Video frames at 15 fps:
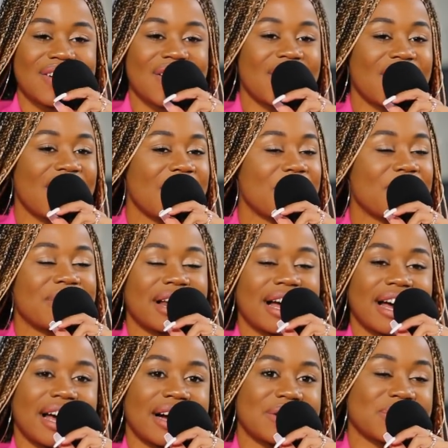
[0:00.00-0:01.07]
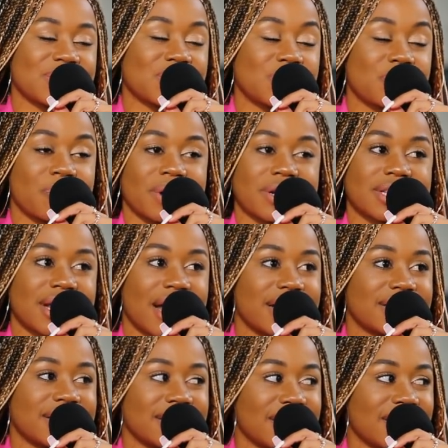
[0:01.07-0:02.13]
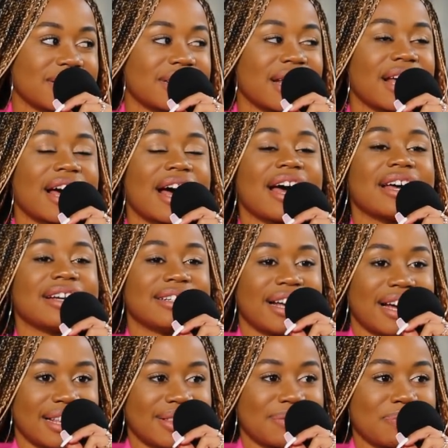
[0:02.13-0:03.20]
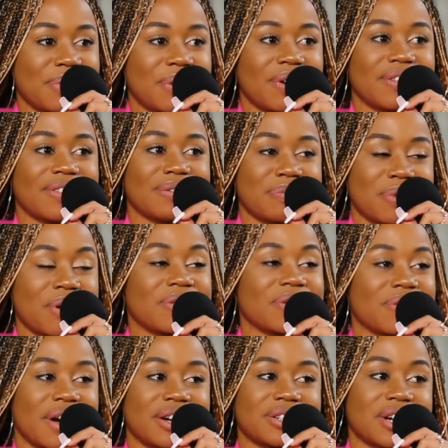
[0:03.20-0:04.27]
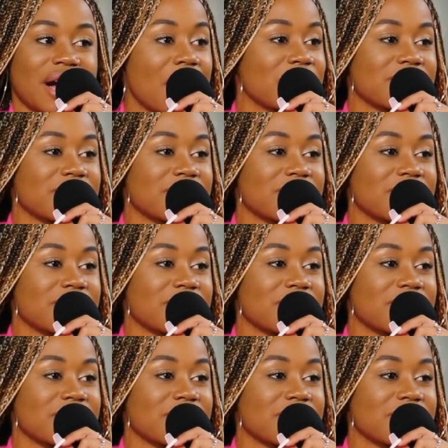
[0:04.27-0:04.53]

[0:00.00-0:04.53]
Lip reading: Yo, I won't lie, I was super excited. I was like, we're on the right track.